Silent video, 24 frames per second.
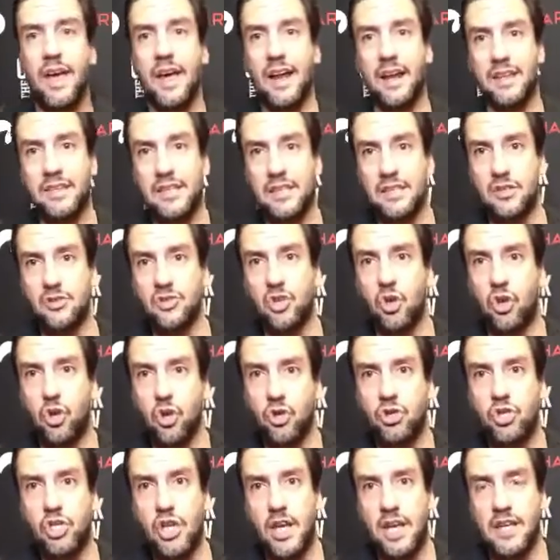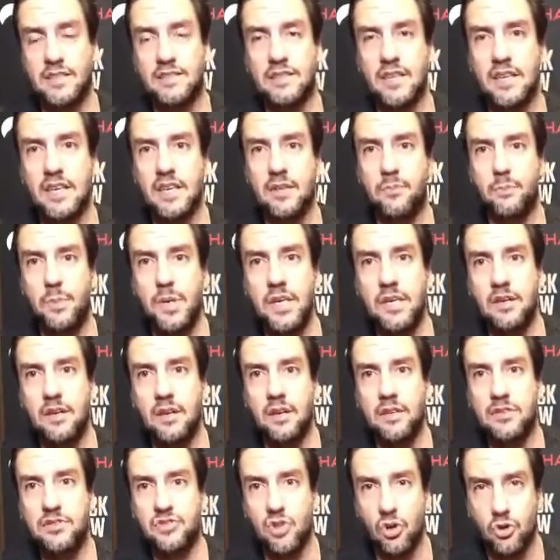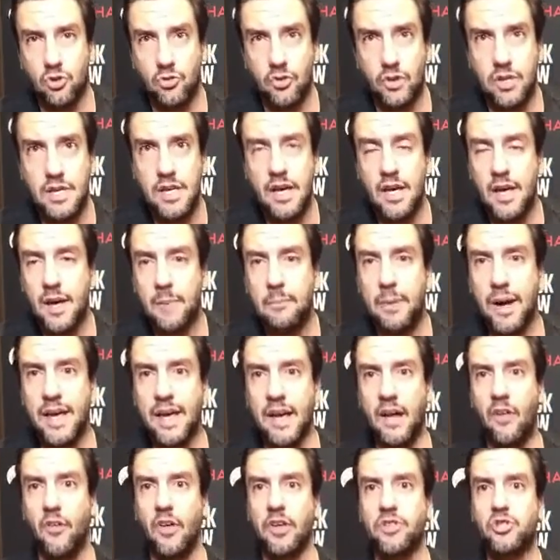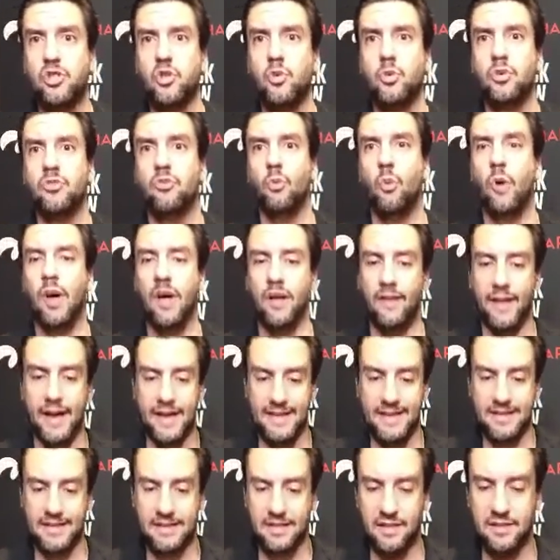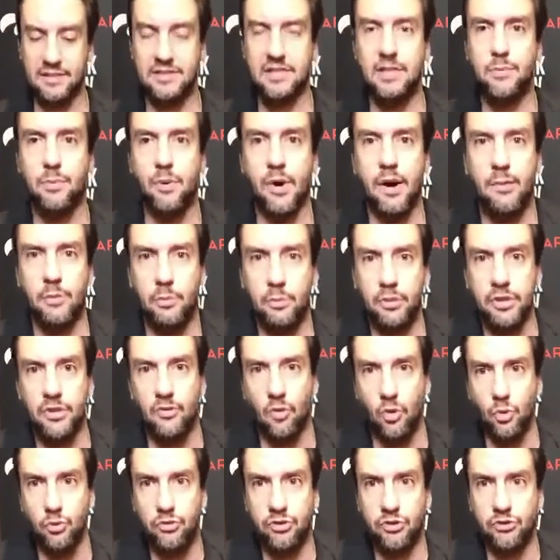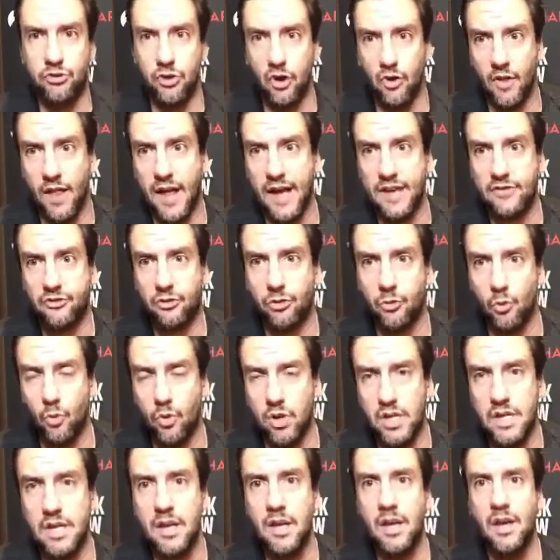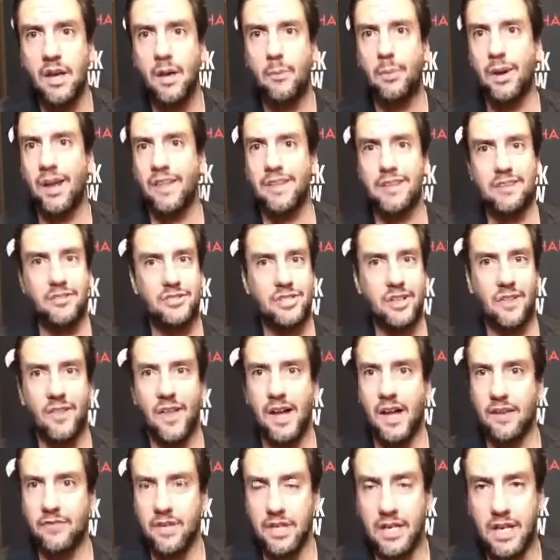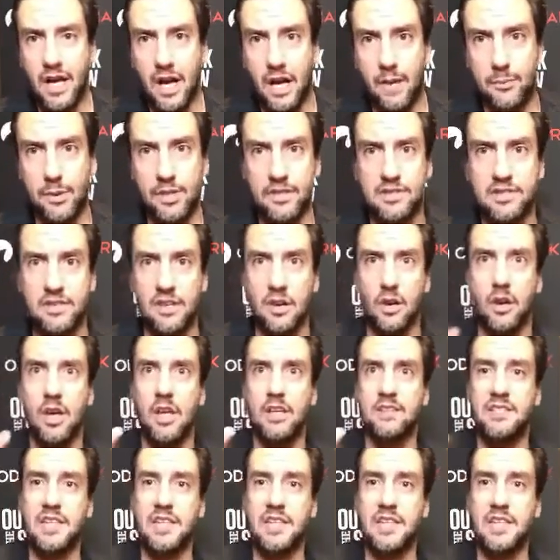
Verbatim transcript: And I think there's a good chance they get beaten, certainly, by LSU as well. I think Tennessee probably loses their last three, but I think there's a lot of incompetence there.